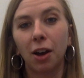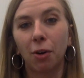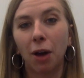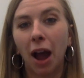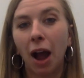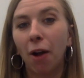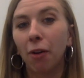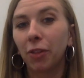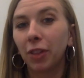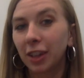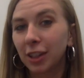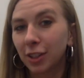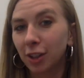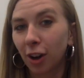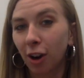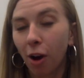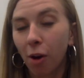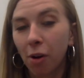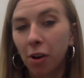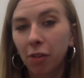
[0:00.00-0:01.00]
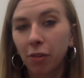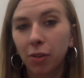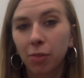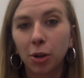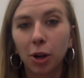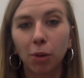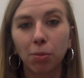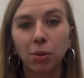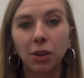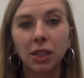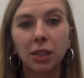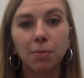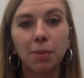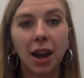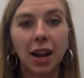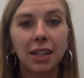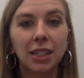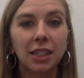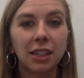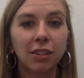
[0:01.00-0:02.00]
how things are going from your
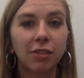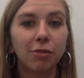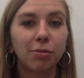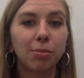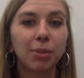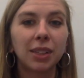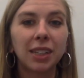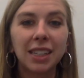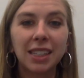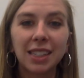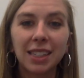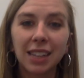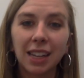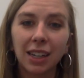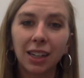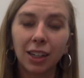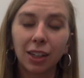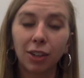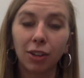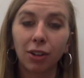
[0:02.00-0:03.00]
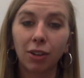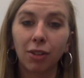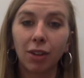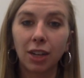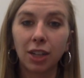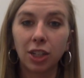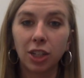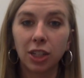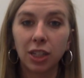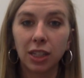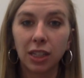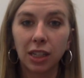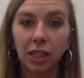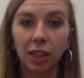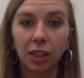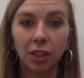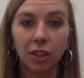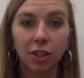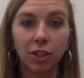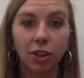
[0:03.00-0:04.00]
perspective. Please send in your questions
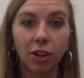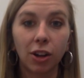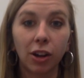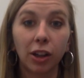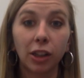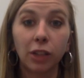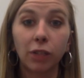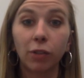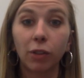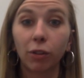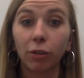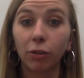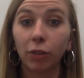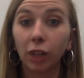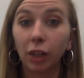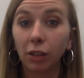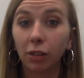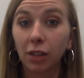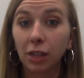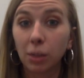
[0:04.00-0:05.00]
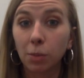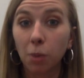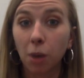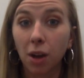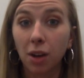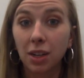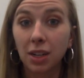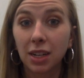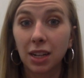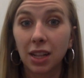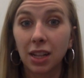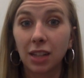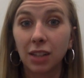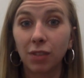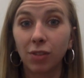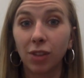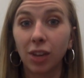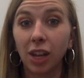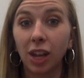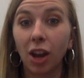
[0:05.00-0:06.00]
and concerns. Feel free to respond to this
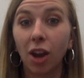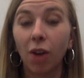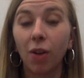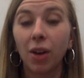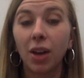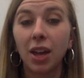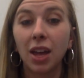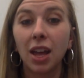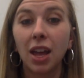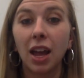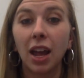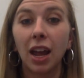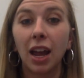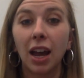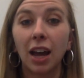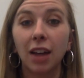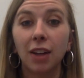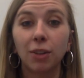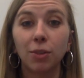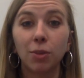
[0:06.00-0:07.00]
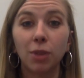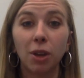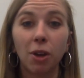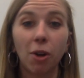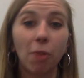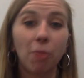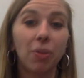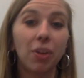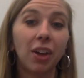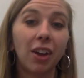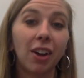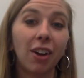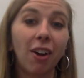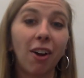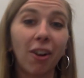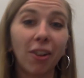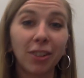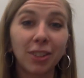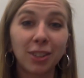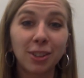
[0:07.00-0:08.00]
video, and we hope that
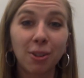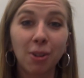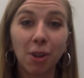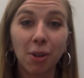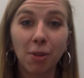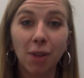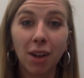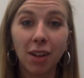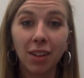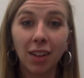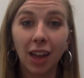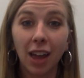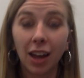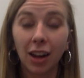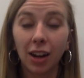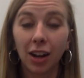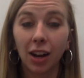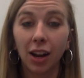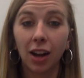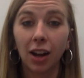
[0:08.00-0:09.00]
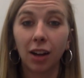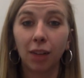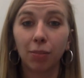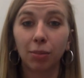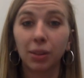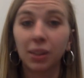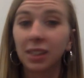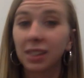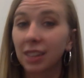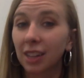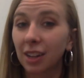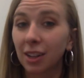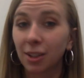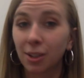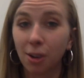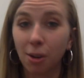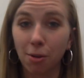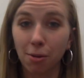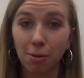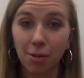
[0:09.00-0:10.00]
all is going well, and please let us
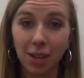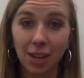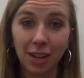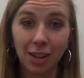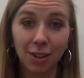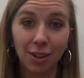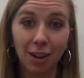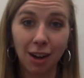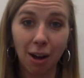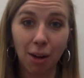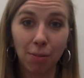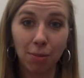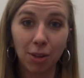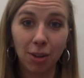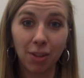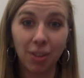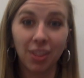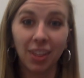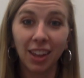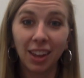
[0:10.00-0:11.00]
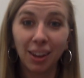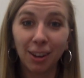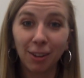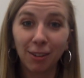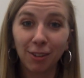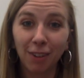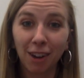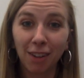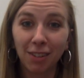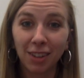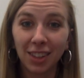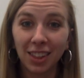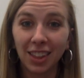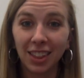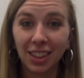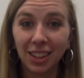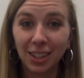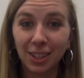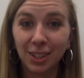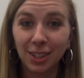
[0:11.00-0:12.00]
know what we can do to help you. Thank you for everything
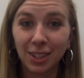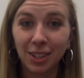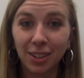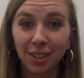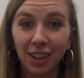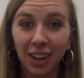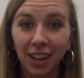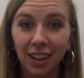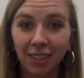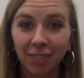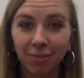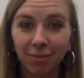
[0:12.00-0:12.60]
that you're doing.